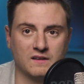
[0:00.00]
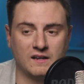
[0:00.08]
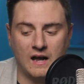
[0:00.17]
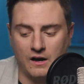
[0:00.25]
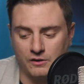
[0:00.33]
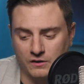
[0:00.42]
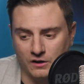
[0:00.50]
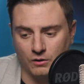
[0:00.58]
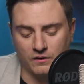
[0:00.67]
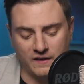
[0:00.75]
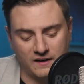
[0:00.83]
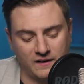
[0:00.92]
and how you can go
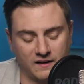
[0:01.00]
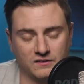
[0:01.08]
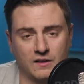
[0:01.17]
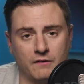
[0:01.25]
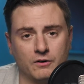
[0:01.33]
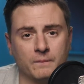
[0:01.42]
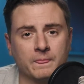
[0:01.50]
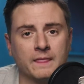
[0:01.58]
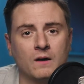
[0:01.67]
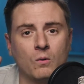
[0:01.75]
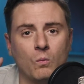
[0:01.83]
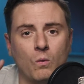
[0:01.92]
to that next level.
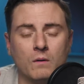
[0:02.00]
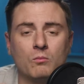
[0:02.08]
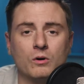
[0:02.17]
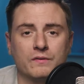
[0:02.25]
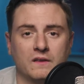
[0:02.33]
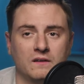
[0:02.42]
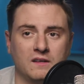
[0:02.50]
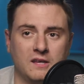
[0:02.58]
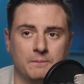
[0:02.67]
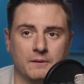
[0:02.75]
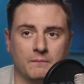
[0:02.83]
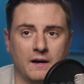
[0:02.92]
One more thing to
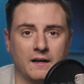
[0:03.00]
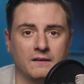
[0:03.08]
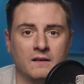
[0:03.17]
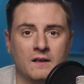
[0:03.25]
keep in mind.